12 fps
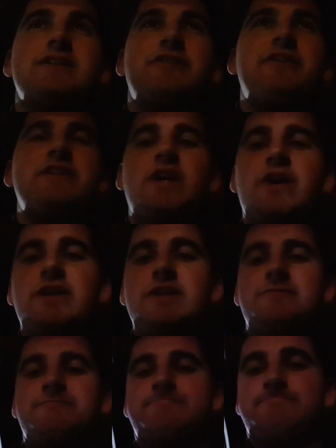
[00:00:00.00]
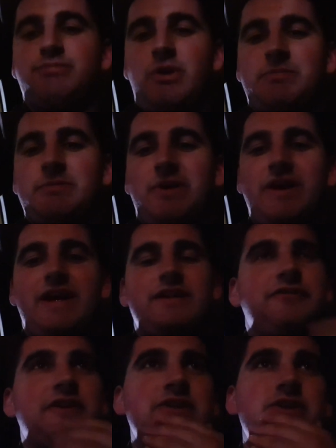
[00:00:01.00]
I think the only problem I had, I
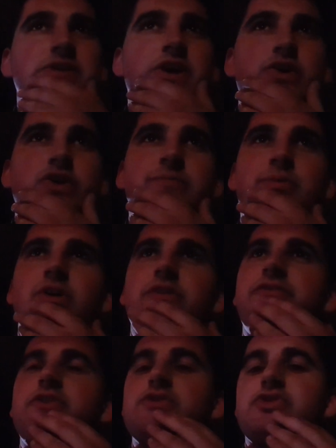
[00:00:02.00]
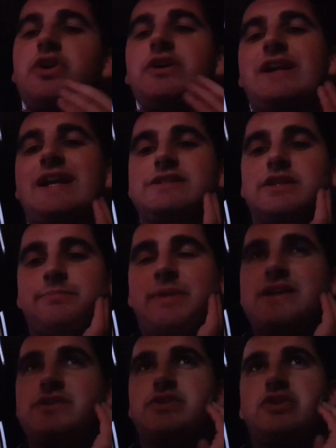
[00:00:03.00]
think Nuno could have put a few stronger lads on the
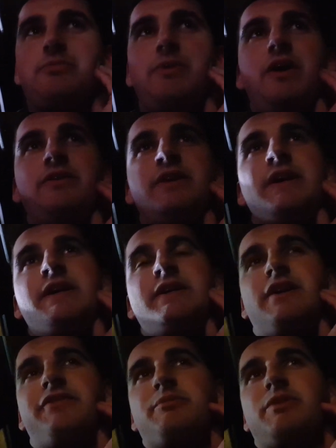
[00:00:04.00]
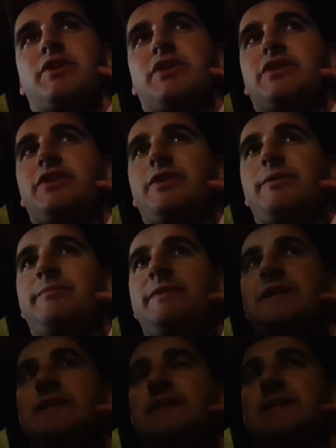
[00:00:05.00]
bench to come on. I think we could have done
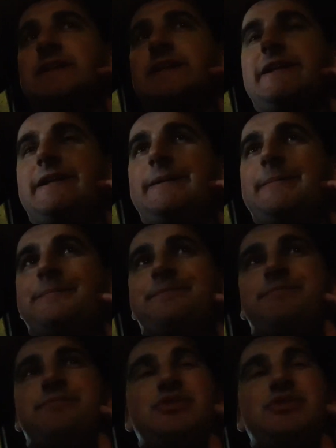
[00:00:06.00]
them.